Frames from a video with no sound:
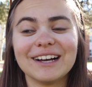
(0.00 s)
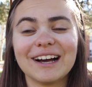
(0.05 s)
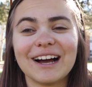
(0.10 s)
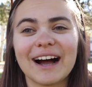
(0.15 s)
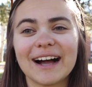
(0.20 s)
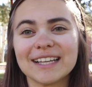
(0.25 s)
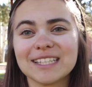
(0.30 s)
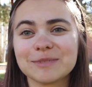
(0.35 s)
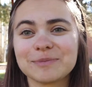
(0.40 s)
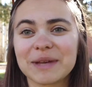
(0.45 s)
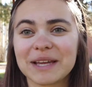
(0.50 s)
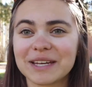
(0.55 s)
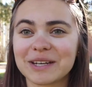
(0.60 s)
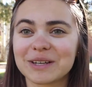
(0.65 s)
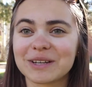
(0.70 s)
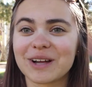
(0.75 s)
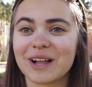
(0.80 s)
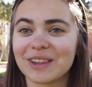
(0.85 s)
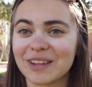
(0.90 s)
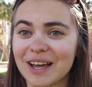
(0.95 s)
I
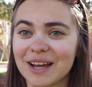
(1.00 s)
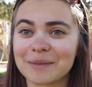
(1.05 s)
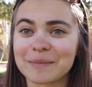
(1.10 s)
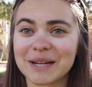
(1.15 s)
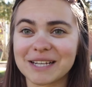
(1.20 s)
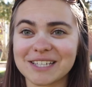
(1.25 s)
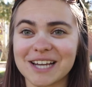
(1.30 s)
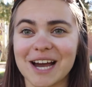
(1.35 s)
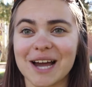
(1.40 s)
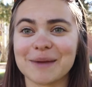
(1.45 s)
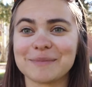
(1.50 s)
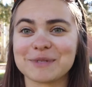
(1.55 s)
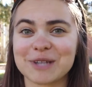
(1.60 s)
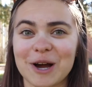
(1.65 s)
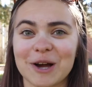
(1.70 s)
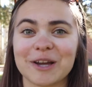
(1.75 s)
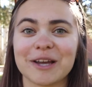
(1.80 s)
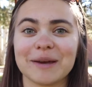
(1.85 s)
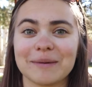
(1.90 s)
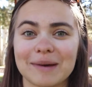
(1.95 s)
spend a lot of my time
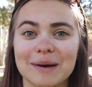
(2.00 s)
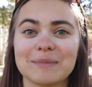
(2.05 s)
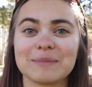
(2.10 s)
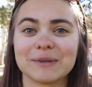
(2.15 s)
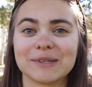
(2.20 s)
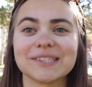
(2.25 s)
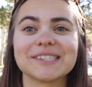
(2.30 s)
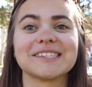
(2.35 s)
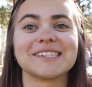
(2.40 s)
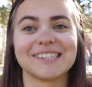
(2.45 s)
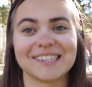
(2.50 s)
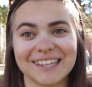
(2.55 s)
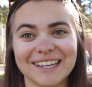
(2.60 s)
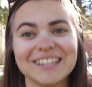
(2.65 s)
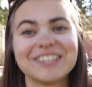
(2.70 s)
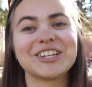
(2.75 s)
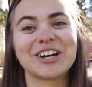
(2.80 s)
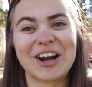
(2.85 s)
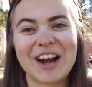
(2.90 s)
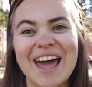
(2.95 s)
talking about books to the
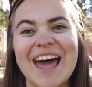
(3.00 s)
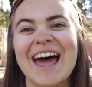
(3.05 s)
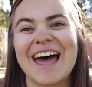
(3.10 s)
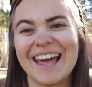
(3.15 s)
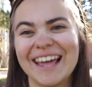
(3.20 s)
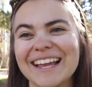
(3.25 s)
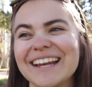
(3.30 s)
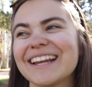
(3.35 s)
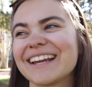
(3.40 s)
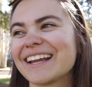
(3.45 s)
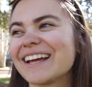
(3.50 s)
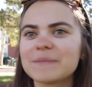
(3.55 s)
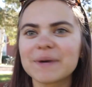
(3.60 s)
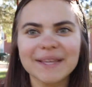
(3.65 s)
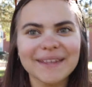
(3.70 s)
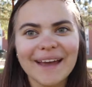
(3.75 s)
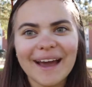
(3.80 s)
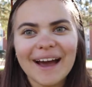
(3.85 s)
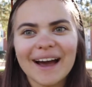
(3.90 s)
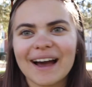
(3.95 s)
internet. But
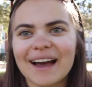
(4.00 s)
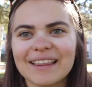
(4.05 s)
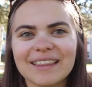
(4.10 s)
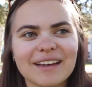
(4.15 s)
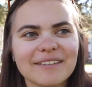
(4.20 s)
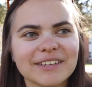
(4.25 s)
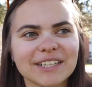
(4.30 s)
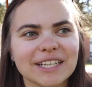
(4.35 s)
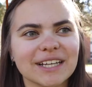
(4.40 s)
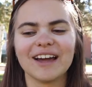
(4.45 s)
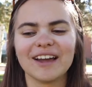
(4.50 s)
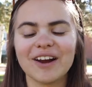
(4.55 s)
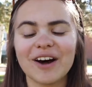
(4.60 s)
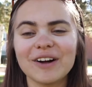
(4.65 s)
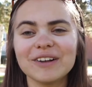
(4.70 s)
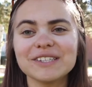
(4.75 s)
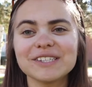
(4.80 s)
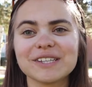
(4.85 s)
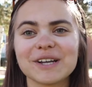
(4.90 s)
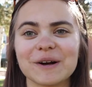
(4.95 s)
yeah, I love it. And
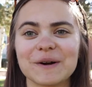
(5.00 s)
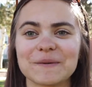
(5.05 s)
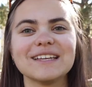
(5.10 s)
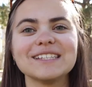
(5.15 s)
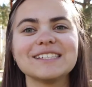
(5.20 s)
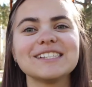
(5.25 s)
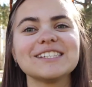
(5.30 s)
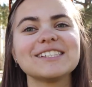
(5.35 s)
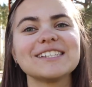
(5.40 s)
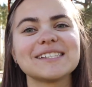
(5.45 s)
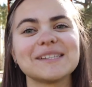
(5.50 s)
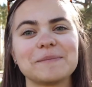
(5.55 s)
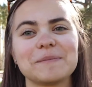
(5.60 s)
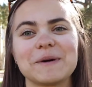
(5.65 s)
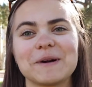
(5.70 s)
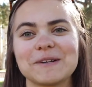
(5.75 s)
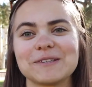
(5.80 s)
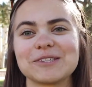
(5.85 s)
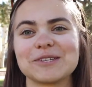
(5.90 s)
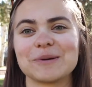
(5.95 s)
also, this is just a
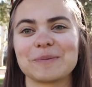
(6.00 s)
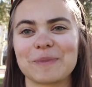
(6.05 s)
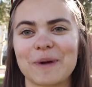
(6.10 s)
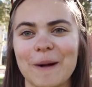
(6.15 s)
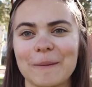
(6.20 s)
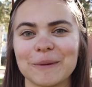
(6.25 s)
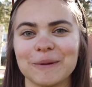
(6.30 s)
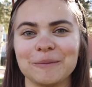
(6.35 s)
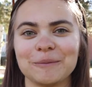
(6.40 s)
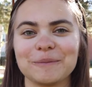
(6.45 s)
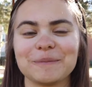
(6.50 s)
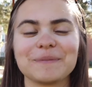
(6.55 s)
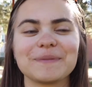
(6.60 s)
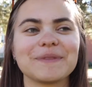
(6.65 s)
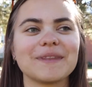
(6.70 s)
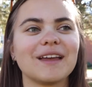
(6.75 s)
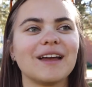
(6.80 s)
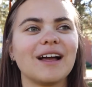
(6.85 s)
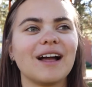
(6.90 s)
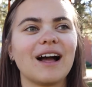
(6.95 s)
personal problem.
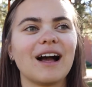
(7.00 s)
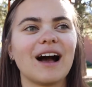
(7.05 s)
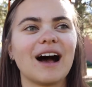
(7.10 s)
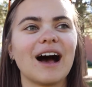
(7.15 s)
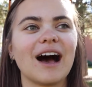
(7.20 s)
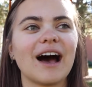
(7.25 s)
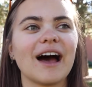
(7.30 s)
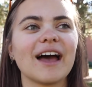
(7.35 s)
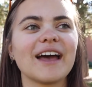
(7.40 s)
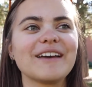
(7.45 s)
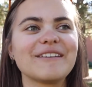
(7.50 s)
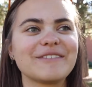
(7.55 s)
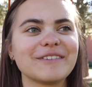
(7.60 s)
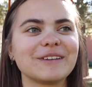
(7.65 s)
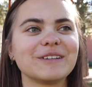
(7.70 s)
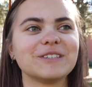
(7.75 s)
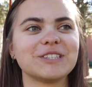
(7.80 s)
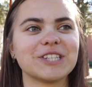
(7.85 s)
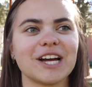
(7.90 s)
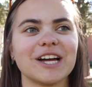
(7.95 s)
I
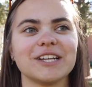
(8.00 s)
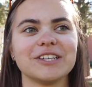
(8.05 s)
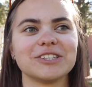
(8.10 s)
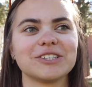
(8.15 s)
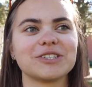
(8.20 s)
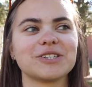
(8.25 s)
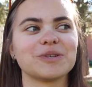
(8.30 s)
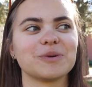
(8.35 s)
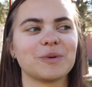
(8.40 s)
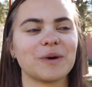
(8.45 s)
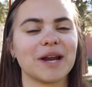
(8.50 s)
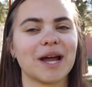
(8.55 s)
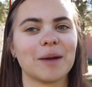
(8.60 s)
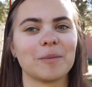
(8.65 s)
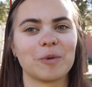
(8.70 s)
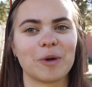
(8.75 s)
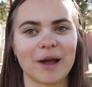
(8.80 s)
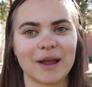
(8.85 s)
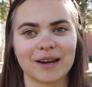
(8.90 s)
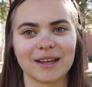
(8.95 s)
feel judged when I'm
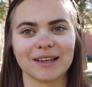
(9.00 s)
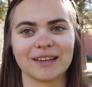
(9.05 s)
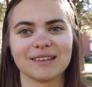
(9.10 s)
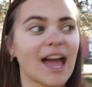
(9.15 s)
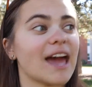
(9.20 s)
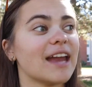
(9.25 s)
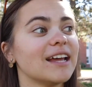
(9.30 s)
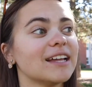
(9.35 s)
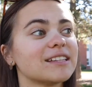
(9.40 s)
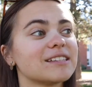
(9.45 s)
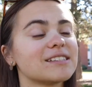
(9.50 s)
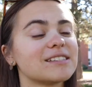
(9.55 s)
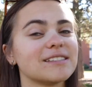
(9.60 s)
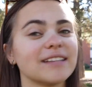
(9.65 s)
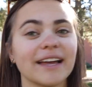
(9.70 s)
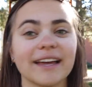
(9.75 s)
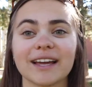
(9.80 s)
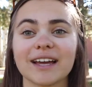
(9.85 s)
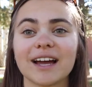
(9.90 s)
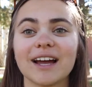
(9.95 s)
writing, and it's
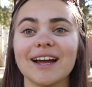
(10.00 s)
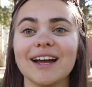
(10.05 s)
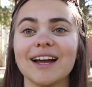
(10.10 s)
like,